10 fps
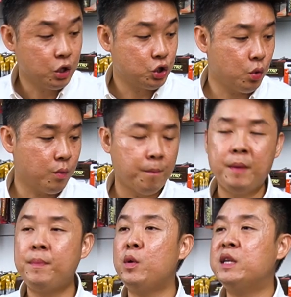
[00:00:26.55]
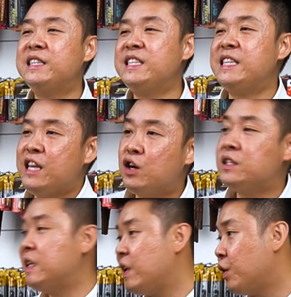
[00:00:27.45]
So people when say
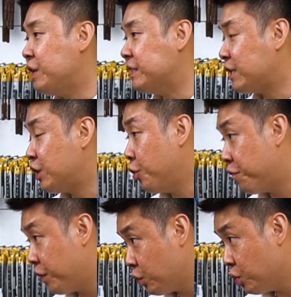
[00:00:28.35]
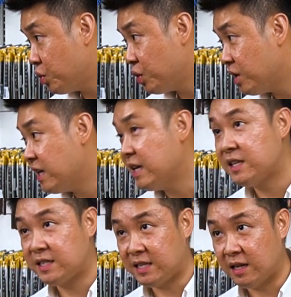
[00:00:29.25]
silicone is actually referred to
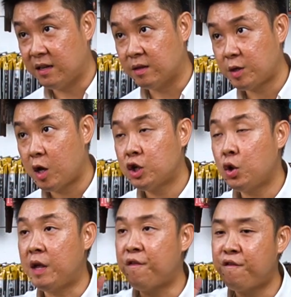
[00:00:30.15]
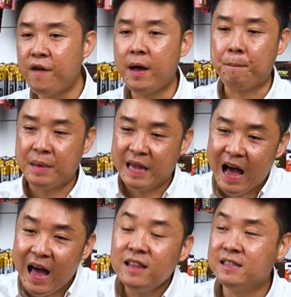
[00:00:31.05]
sealant. So in fact,
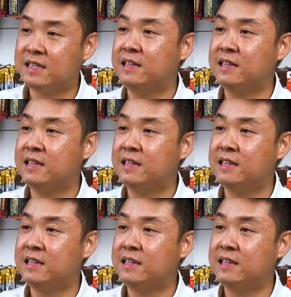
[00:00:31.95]
behind